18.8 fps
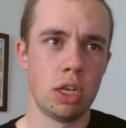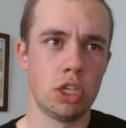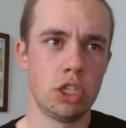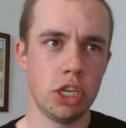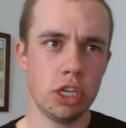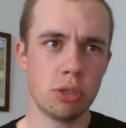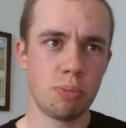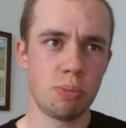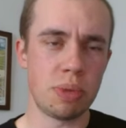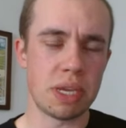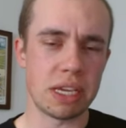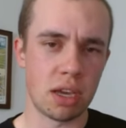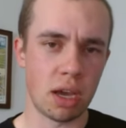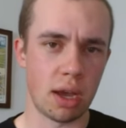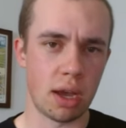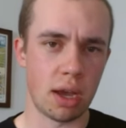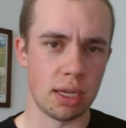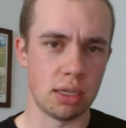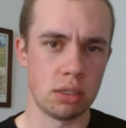just
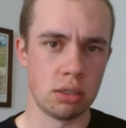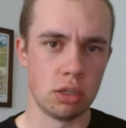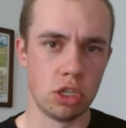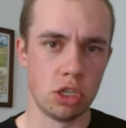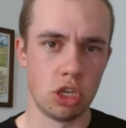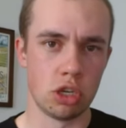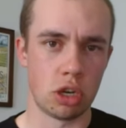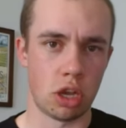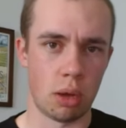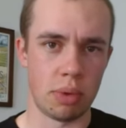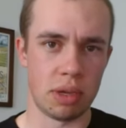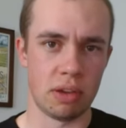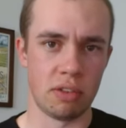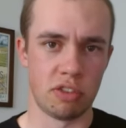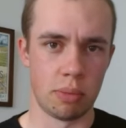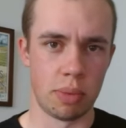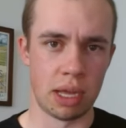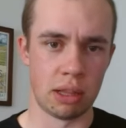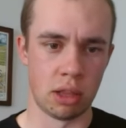because you're coming
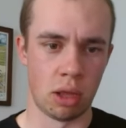from a